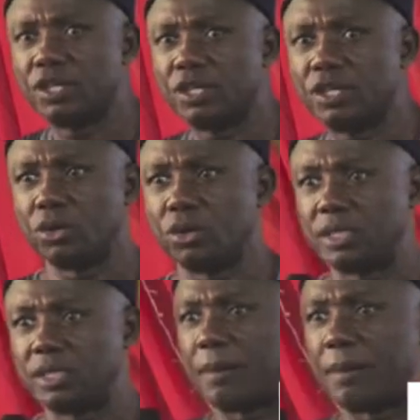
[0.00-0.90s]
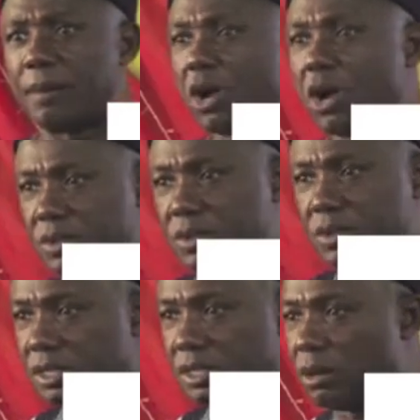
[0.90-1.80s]
So that becomes
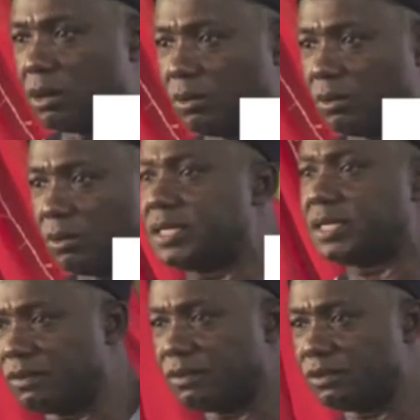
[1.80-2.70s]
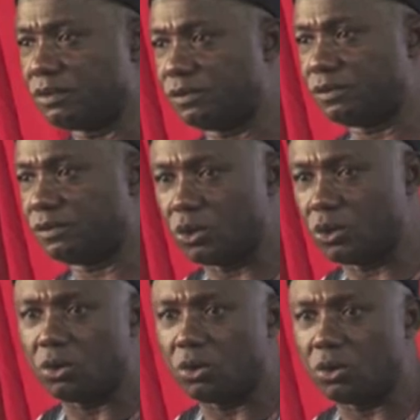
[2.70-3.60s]
an objective for a
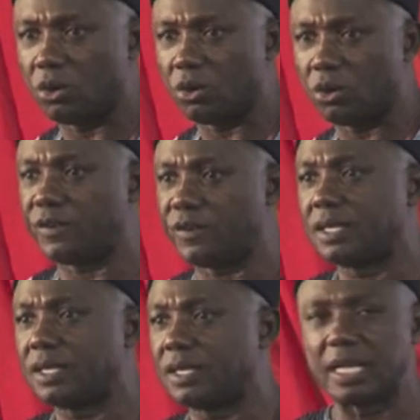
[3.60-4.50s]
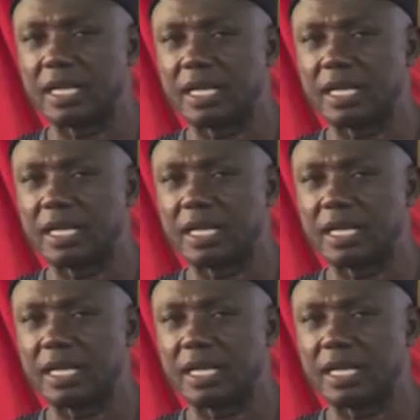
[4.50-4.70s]
whole host of agencies that will